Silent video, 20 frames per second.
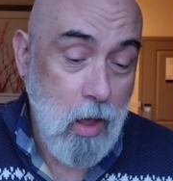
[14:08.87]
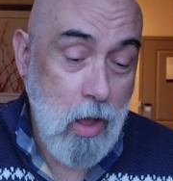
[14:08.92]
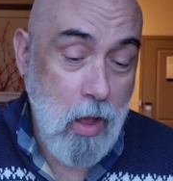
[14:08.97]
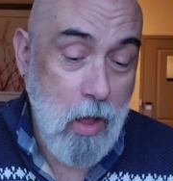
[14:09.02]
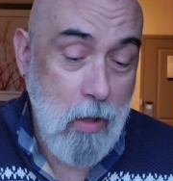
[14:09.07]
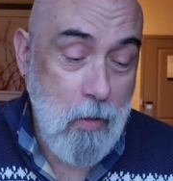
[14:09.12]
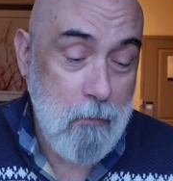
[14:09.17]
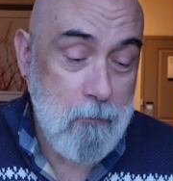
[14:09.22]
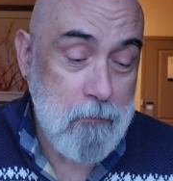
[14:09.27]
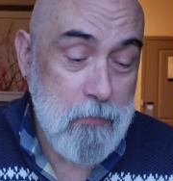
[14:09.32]

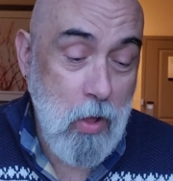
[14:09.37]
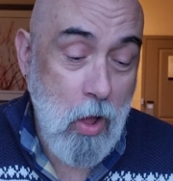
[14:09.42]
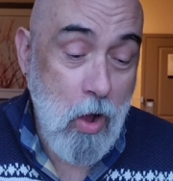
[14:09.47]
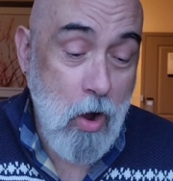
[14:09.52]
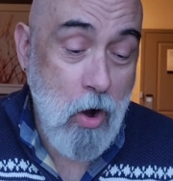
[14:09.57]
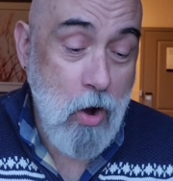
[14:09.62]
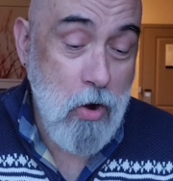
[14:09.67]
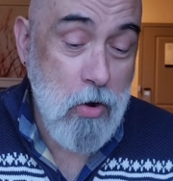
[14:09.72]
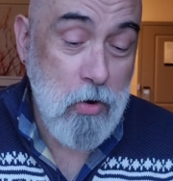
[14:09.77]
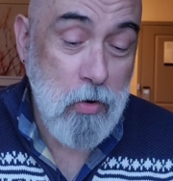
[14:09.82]
um,
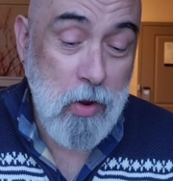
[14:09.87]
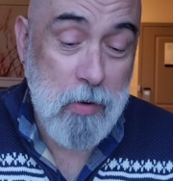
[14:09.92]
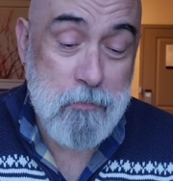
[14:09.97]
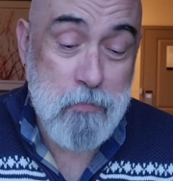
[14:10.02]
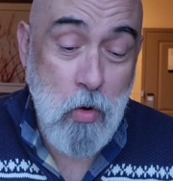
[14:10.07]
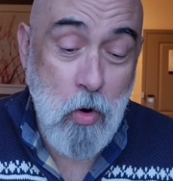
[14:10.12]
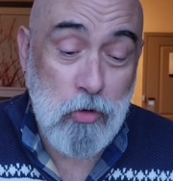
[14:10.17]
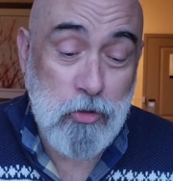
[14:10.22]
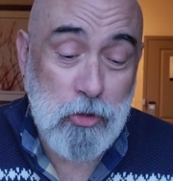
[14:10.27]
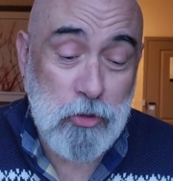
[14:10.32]
our
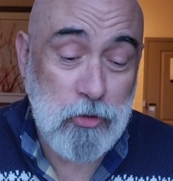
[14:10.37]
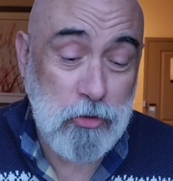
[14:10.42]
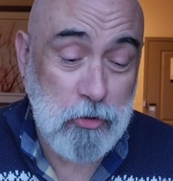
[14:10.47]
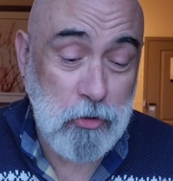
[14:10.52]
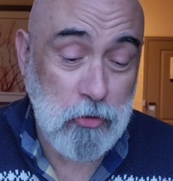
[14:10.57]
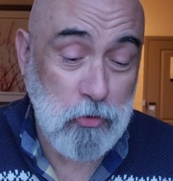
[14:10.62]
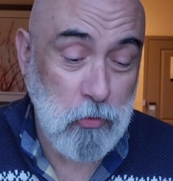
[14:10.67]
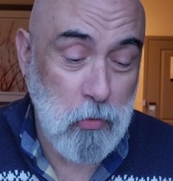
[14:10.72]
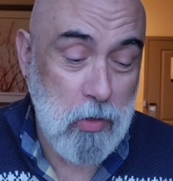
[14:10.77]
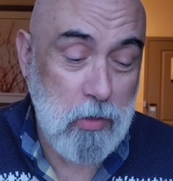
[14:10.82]

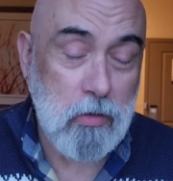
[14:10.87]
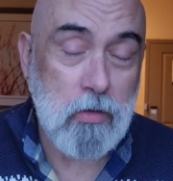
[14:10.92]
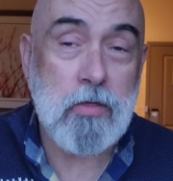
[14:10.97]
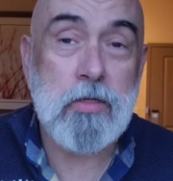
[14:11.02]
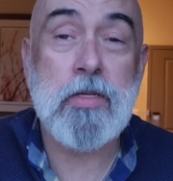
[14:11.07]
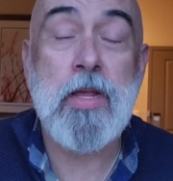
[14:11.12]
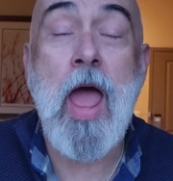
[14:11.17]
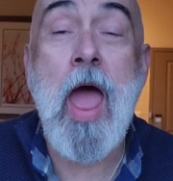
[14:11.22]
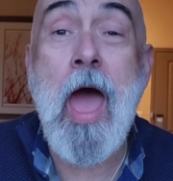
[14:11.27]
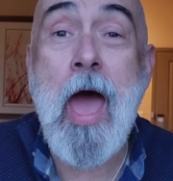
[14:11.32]
emergency
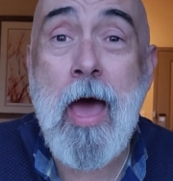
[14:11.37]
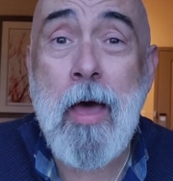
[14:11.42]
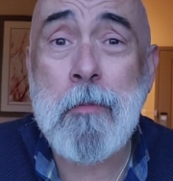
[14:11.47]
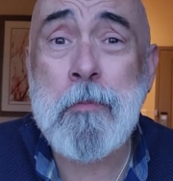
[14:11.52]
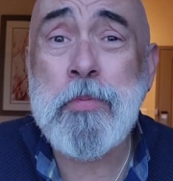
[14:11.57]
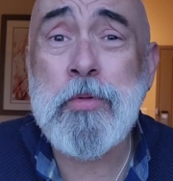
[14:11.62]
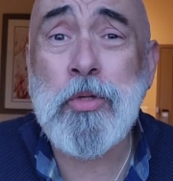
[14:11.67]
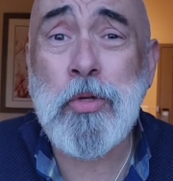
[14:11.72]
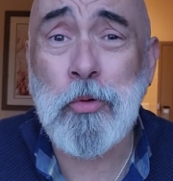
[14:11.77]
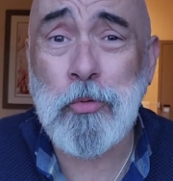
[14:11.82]
drills
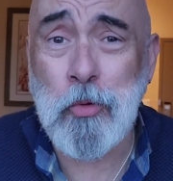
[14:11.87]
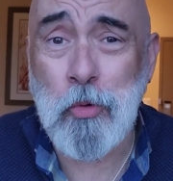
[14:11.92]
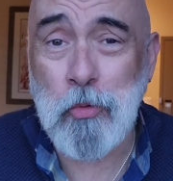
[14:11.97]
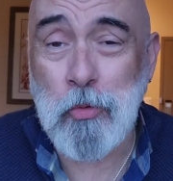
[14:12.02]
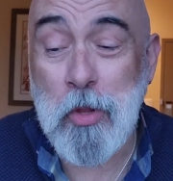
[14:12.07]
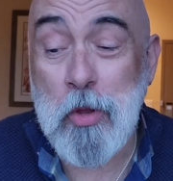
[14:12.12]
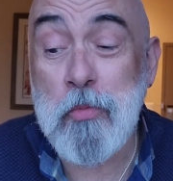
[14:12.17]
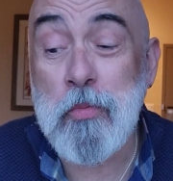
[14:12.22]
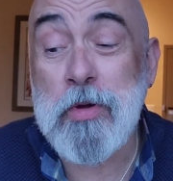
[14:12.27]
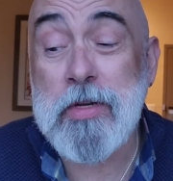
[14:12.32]

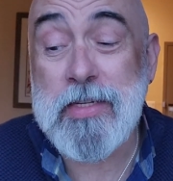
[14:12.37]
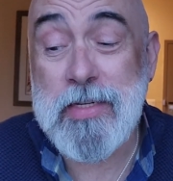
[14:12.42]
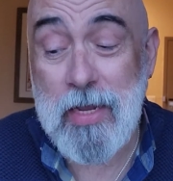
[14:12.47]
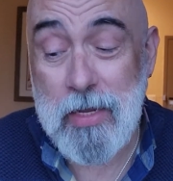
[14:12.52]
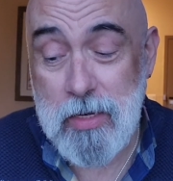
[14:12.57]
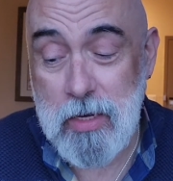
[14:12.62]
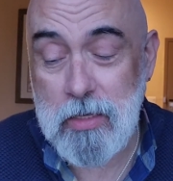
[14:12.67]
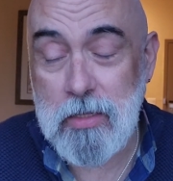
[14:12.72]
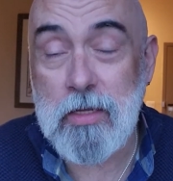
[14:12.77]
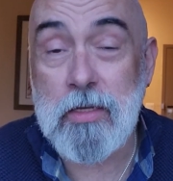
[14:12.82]
absolutely
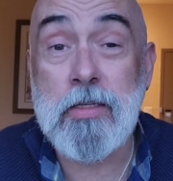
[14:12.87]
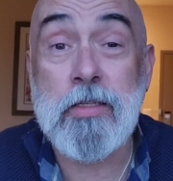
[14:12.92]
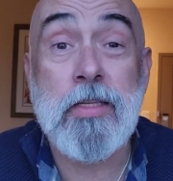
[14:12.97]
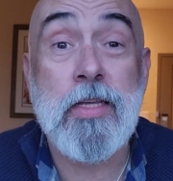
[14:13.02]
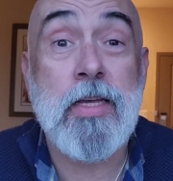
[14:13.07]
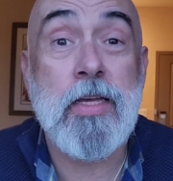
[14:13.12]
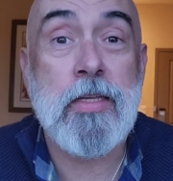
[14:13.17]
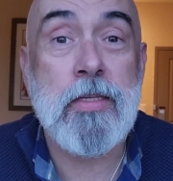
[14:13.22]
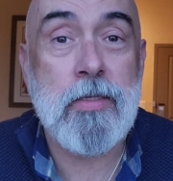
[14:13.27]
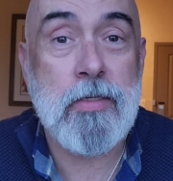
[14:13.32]

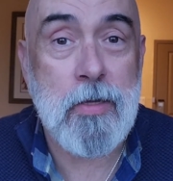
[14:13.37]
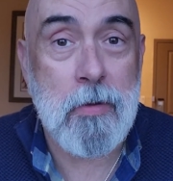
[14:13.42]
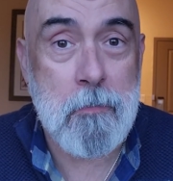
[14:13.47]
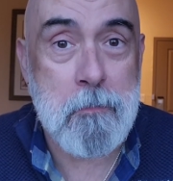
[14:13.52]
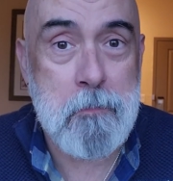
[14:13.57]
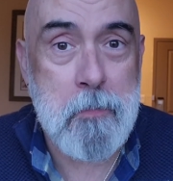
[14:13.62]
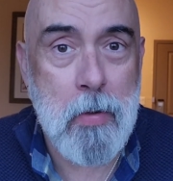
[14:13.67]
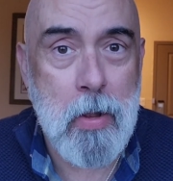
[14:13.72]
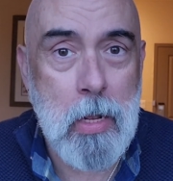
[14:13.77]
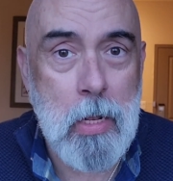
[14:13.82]
ridiculously
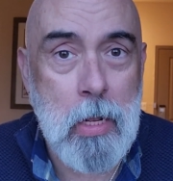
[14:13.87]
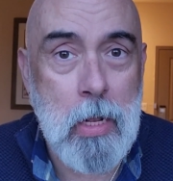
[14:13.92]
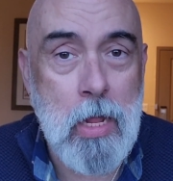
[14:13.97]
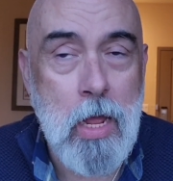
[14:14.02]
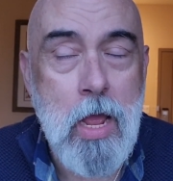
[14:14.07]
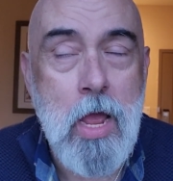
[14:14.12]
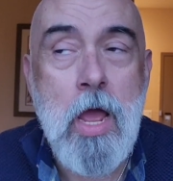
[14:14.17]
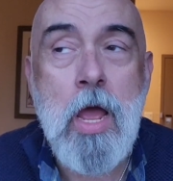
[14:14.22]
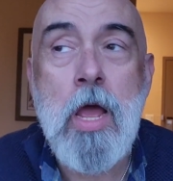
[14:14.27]
simple.